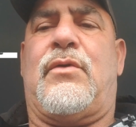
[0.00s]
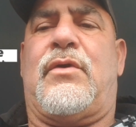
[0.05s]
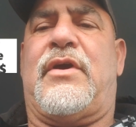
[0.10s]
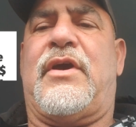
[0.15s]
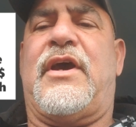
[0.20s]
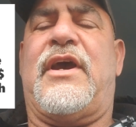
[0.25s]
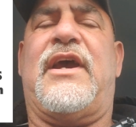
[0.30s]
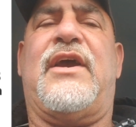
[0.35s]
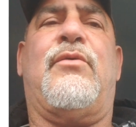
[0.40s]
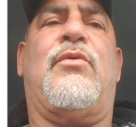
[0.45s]

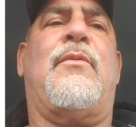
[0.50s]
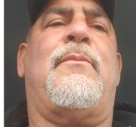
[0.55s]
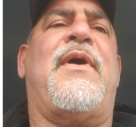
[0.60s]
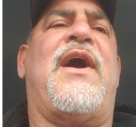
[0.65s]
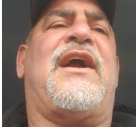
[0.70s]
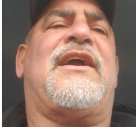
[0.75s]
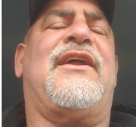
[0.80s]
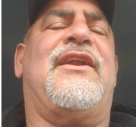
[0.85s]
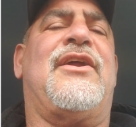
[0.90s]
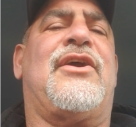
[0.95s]
Okay, we're
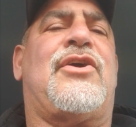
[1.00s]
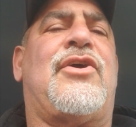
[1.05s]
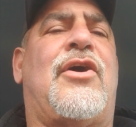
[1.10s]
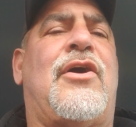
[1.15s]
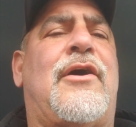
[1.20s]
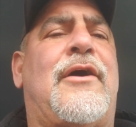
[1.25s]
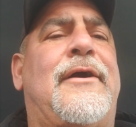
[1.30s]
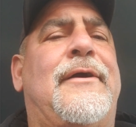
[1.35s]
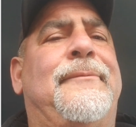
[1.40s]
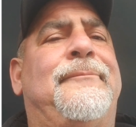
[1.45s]
back in the
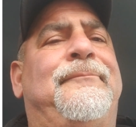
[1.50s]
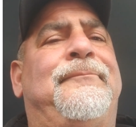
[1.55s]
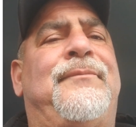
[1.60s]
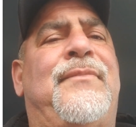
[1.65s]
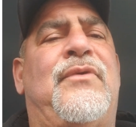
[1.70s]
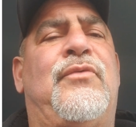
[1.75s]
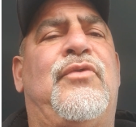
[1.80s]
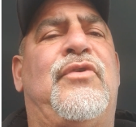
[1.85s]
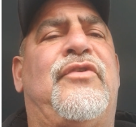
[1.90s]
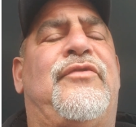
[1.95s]
car.
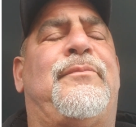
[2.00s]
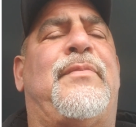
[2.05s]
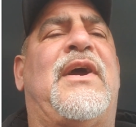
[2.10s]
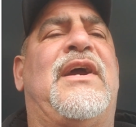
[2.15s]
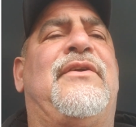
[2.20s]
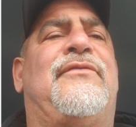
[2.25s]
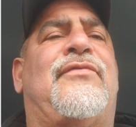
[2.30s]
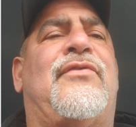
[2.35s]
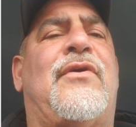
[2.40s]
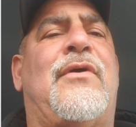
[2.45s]
We just
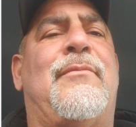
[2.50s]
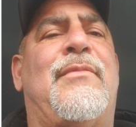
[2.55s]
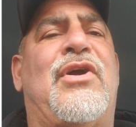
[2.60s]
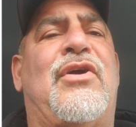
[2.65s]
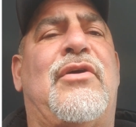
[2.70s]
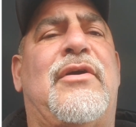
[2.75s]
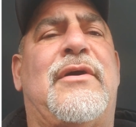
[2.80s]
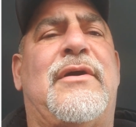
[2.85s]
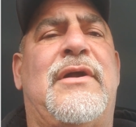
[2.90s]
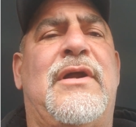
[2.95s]
paid for a
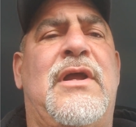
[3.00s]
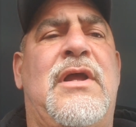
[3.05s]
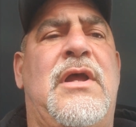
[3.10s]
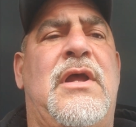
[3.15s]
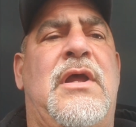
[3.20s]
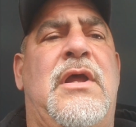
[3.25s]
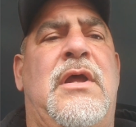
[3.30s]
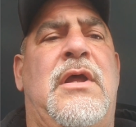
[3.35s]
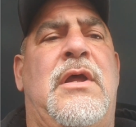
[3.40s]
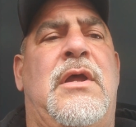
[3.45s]
mirror.
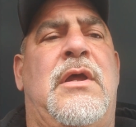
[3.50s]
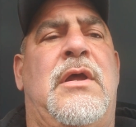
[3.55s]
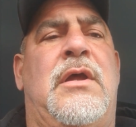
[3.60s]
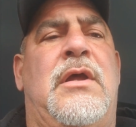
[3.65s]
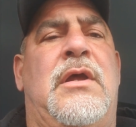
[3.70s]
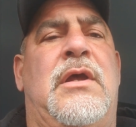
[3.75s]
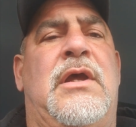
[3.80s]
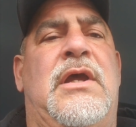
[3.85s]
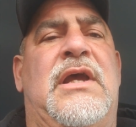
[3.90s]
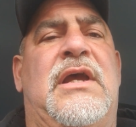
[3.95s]

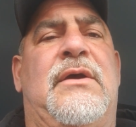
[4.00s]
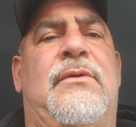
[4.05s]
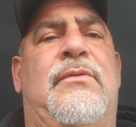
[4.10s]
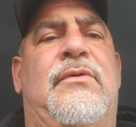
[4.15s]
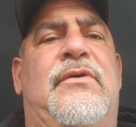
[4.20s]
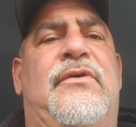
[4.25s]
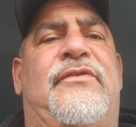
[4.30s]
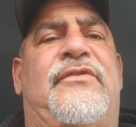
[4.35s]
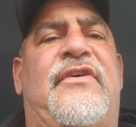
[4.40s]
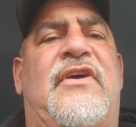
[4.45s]
It
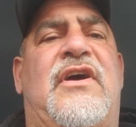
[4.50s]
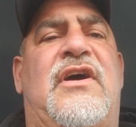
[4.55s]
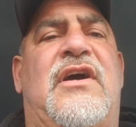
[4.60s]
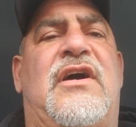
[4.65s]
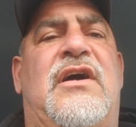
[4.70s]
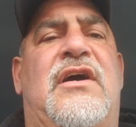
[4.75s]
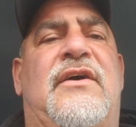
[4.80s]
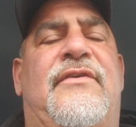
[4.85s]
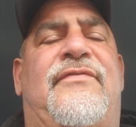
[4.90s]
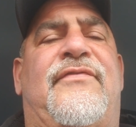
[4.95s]
was
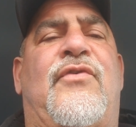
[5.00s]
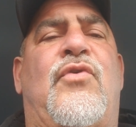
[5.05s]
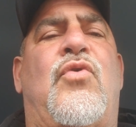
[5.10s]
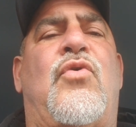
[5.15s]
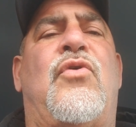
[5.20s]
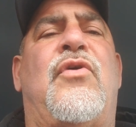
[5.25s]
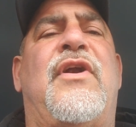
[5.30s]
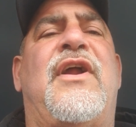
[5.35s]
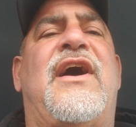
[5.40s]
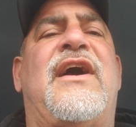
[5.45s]

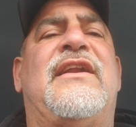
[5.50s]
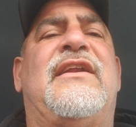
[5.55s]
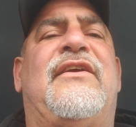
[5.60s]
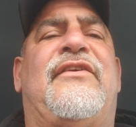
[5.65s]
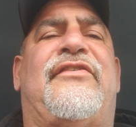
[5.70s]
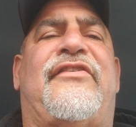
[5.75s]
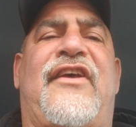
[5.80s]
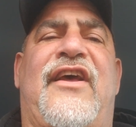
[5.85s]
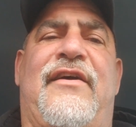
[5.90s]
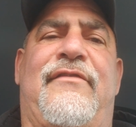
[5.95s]

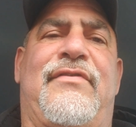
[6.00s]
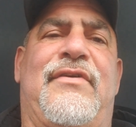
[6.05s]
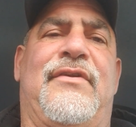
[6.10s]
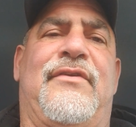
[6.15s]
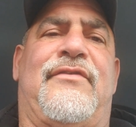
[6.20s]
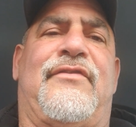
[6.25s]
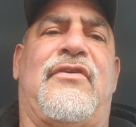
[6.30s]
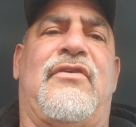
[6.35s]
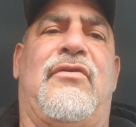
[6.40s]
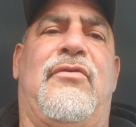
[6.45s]

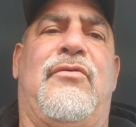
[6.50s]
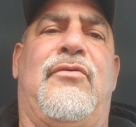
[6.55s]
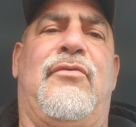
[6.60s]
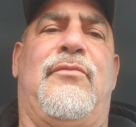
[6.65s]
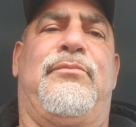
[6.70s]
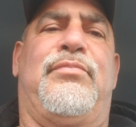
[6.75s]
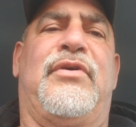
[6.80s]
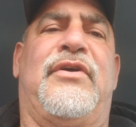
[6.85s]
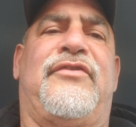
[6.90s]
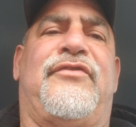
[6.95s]
$4.97,
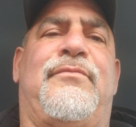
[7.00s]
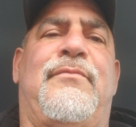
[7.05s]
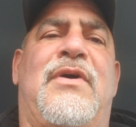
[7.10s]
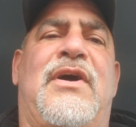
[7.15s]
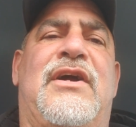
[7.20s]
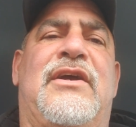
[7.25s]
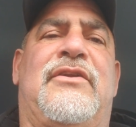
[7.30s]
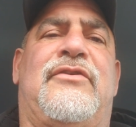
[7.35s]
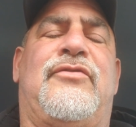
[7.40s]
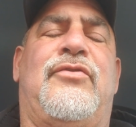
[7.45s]
so plus
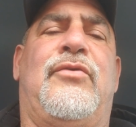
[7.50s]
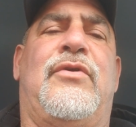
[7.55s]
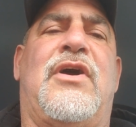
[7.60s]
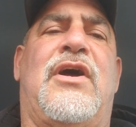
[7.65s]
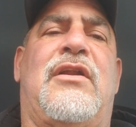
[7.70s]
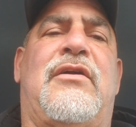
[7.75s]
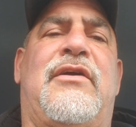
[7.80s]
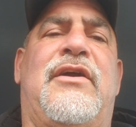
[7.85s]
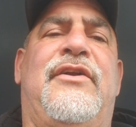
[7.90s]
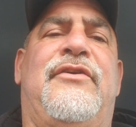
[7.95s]
my
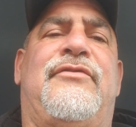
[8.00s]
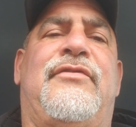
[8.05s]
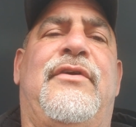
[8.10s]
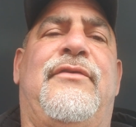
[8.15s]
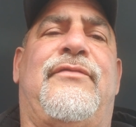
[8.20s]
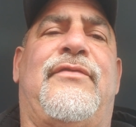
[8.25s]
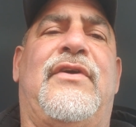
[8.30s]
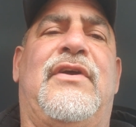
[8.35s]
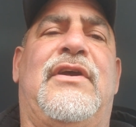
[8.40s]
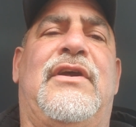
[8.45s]
$2 entry
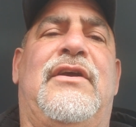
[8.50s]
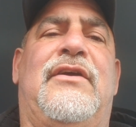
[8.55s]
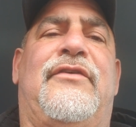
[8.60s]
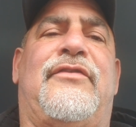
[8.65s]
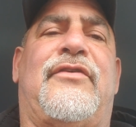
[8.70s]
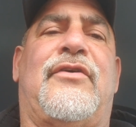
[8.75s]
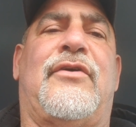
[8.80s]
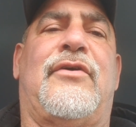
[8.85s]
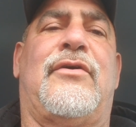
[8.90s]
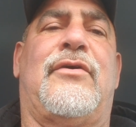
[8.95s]
fee,
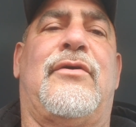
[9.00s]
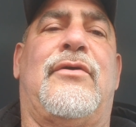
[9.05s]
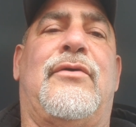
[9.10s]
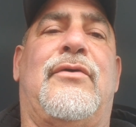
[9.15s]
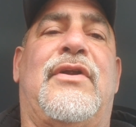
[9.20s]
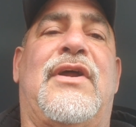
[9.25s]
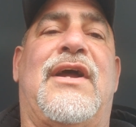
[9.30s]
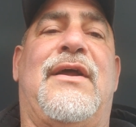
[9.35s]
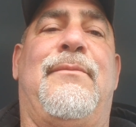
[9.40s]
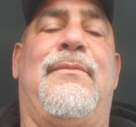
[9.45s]

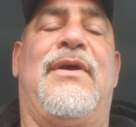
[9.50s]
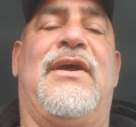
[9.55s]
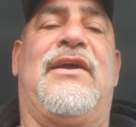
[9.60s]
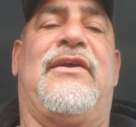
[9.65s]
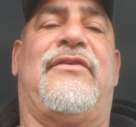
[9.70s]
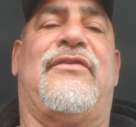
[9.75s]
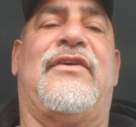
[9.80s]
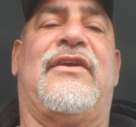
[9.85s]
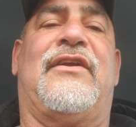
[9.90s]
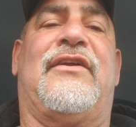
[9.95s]
so that
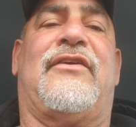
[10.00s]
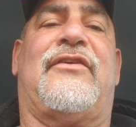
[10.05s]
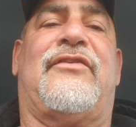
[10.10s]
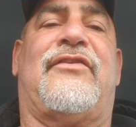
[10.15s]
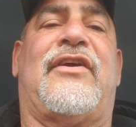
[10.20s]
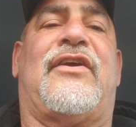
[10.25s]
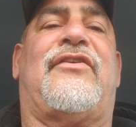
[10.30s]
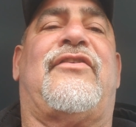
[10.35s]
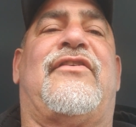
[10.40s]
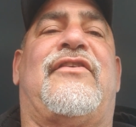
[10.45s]
makes it
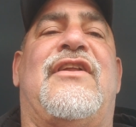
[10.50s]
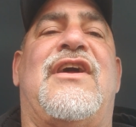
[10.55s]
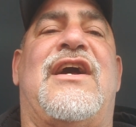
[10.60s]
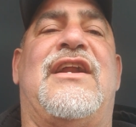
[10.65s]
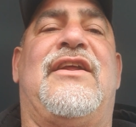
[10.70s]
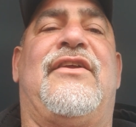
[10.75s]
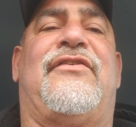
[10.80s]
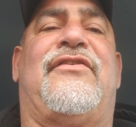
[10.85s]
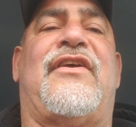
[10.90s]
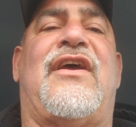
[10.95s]

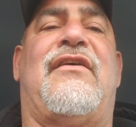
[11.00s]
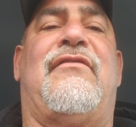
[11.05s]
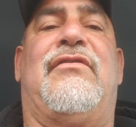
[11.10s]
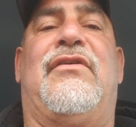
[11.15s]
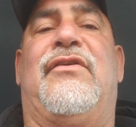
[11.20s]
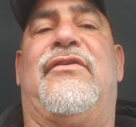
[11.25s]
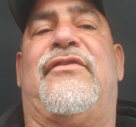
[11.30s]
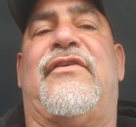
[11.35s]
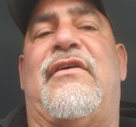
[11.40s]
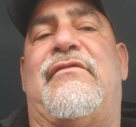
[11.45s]

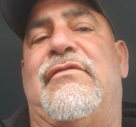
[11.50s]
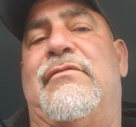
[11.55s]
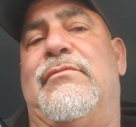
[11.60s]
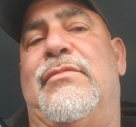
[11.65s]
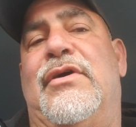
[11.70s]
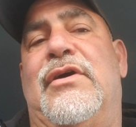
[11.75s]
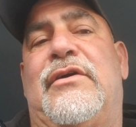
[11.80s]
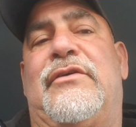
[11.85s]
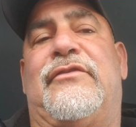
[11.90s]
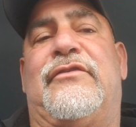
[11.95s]
$6.97,
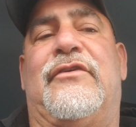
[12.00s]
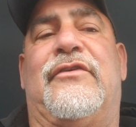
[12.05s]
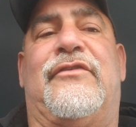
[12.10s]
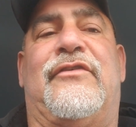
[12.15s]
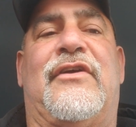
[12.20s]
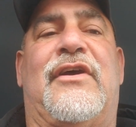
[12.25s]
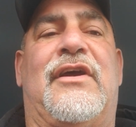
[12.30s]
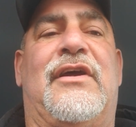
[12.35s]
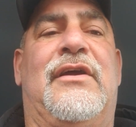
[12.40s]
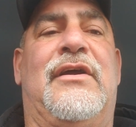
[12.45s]
$7 just
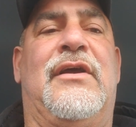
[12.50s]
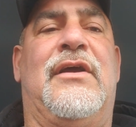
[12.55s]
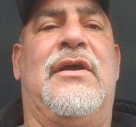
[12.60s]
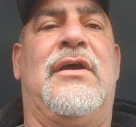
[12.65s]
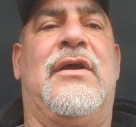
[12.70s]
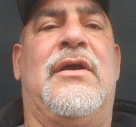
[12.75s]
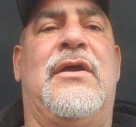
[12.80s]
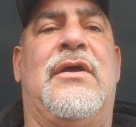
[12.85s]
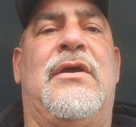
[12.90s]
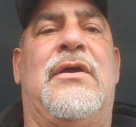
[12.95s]
say.
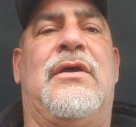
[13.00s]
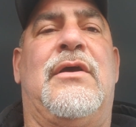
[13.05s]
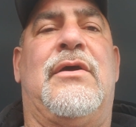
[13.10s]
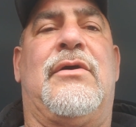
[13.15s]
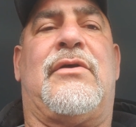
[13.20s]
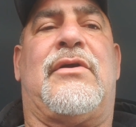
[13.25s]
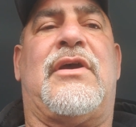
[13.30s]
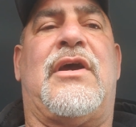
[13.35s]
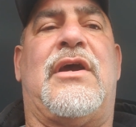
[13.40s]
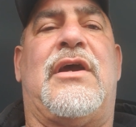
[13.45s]

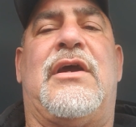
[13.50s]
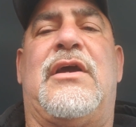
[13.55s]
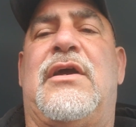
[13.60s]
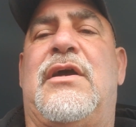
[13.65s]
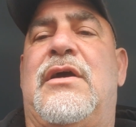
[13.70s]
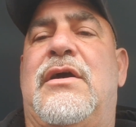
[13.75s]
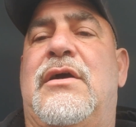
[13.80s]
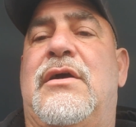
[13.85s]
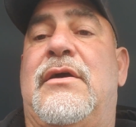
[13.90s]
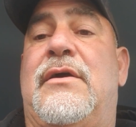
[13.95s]

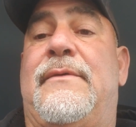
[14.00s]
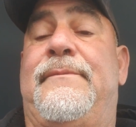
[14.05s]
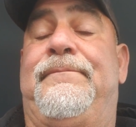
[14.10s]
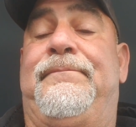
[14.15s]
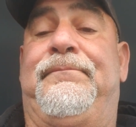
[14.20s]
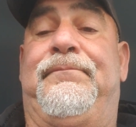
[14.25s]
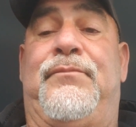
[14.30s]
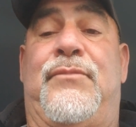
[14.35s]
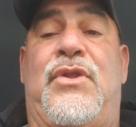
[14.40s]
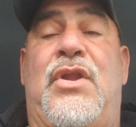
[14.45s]
Okay,
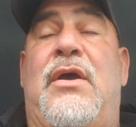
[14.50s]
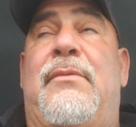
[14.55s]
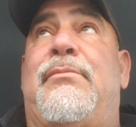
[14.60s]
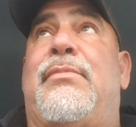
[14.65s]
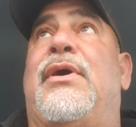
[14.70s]
not